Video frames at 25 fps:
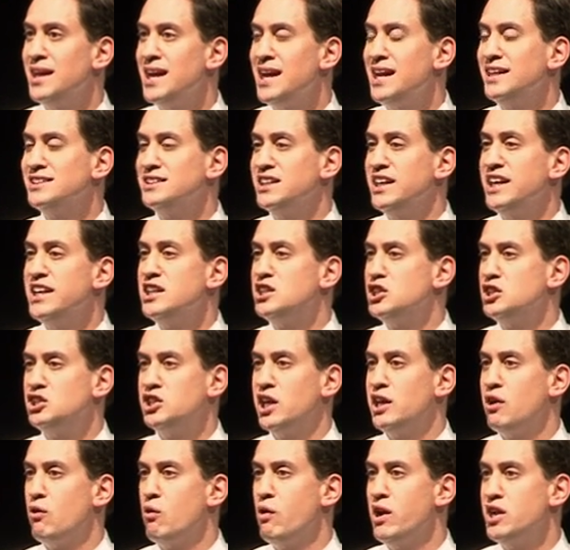is an
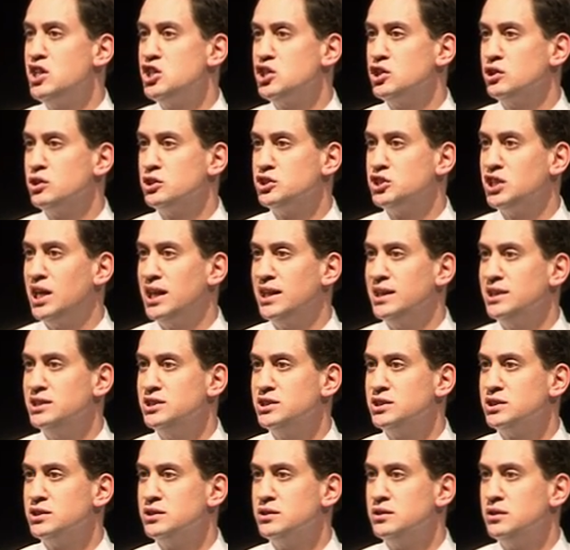intergenerational
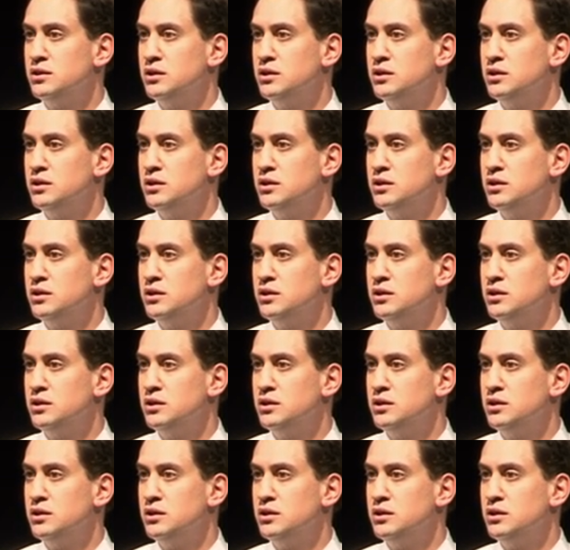challenge.